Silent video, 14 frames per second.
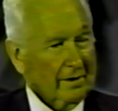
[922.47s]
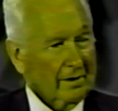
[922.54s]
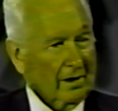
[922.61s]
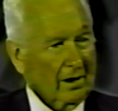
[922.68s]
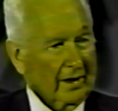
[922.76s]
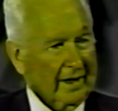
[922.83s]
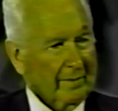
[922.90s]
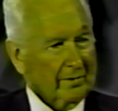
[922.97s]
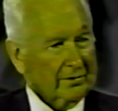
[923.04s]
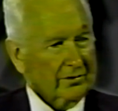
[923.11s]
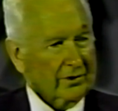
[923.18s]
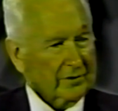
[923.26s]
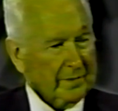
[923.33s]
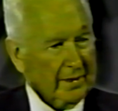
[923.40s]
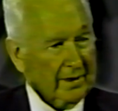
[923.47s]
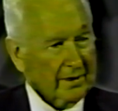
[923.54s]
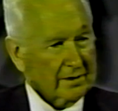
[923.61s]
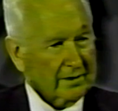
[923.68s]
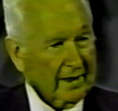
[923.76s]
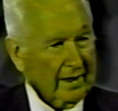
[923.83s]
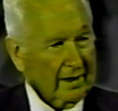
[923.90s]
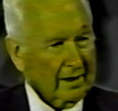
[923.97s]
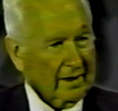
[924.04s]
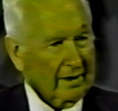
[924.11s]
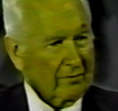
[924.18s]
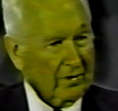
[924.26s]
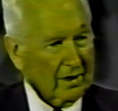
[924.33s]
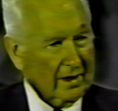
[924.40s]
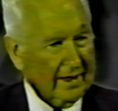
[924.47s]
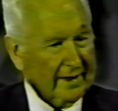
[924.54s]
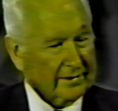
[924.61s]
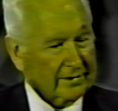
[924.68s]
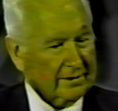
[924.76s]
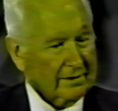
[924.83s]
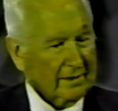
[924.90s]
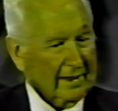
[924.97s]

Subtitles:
are able to experience that and realize it,